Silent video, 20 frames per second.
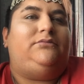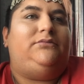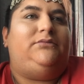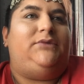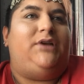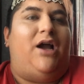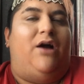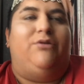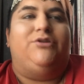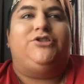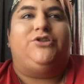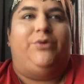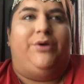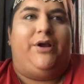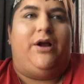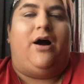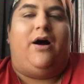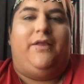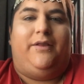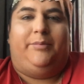I was doing
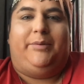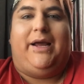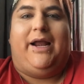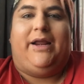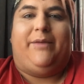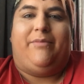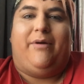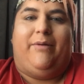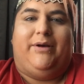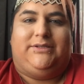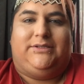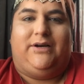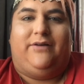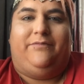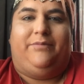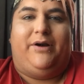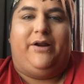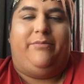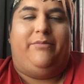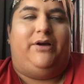all the planning by myself
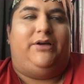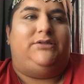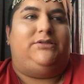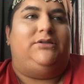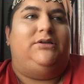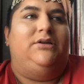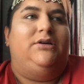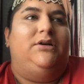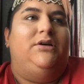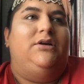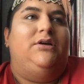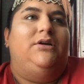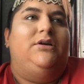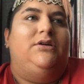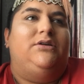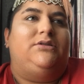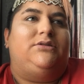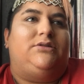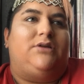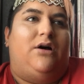pretty much.
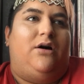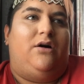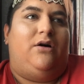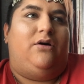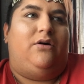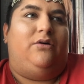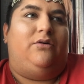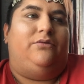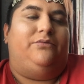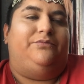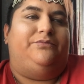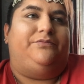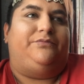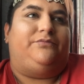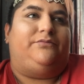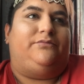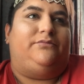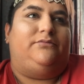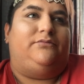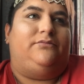So
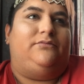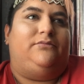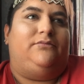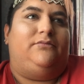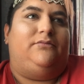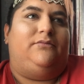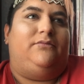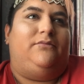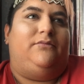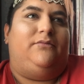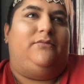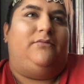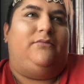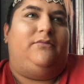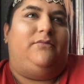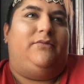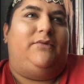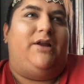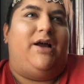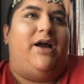
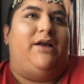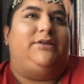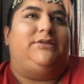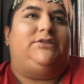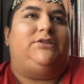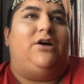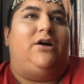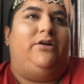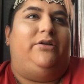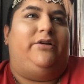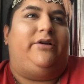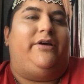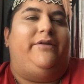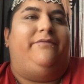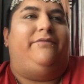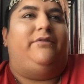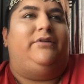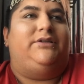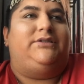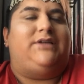I start looking
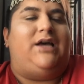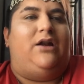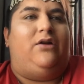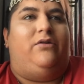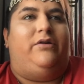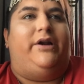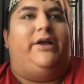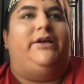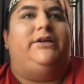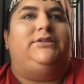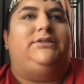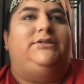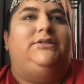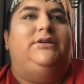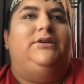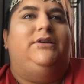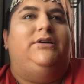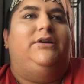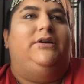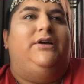for the salones.
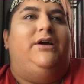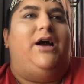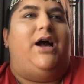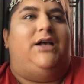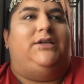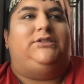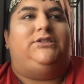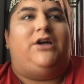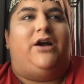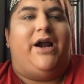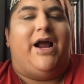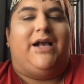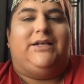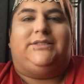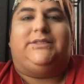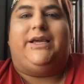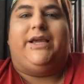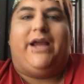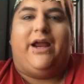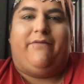I start
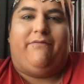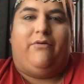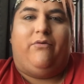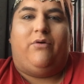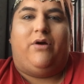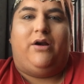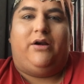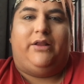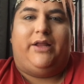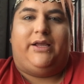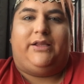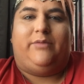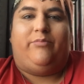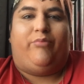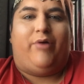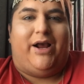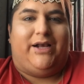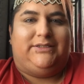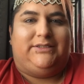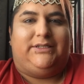asking everywhere like the
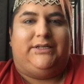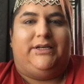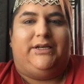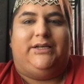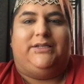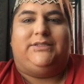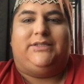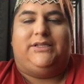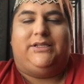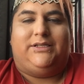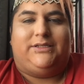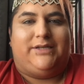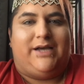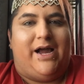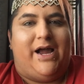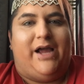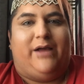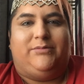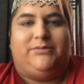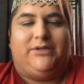prices and the
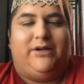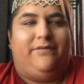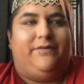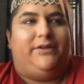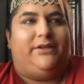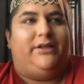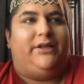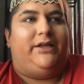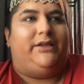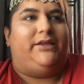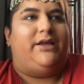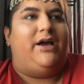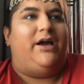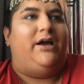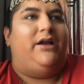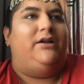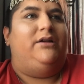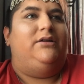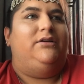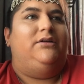times and everything like
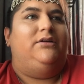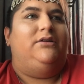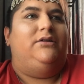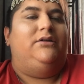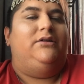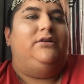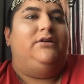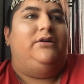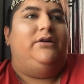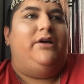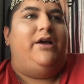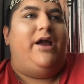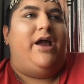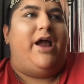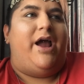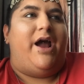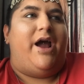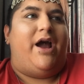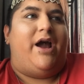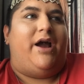that.
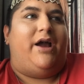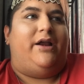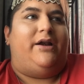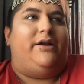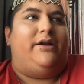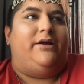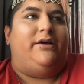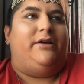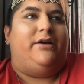And